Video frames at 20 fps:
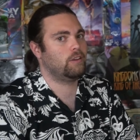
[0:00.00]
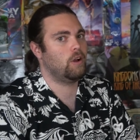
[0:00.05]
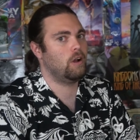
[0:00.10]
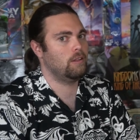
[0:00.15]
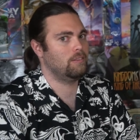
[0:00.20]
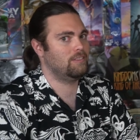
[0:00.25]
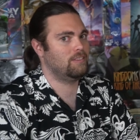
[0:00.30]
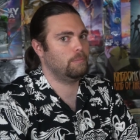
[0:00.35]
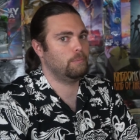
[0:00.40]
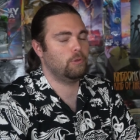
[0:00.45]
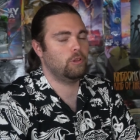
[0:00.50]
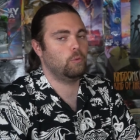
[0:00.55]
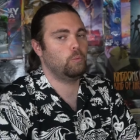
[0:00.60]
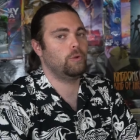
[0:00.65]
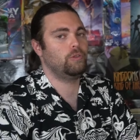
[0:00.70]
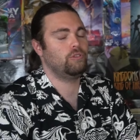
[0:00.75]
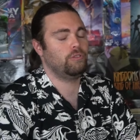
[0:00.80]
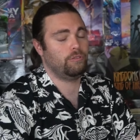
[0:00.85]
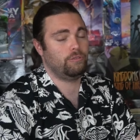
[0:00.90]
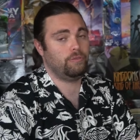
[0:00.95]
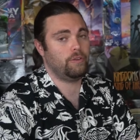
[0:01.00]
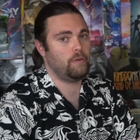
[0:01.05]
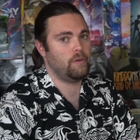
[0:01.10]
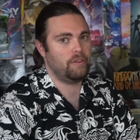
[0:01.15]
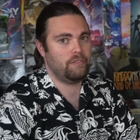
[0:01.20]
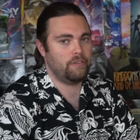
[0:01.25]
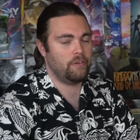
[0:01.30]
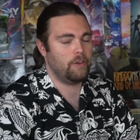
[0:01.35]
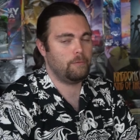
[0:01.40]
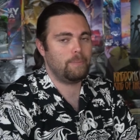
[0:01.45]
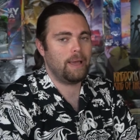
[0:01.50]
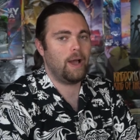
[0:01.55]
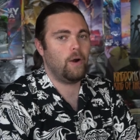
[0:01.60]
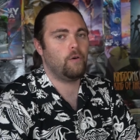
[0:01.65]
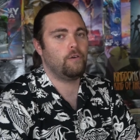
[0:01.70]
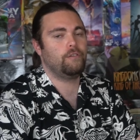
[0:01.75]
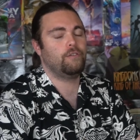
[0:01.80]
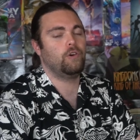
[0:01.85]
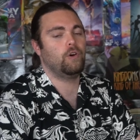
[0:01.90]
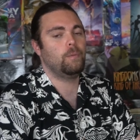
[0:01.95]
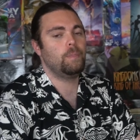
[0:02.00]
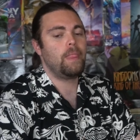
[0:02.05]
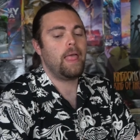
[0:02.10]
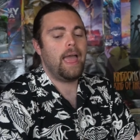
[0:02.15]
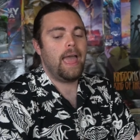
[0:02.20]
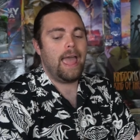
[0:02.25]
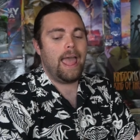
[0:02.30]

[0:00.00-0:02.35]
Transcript: constable, which is very, very powerful.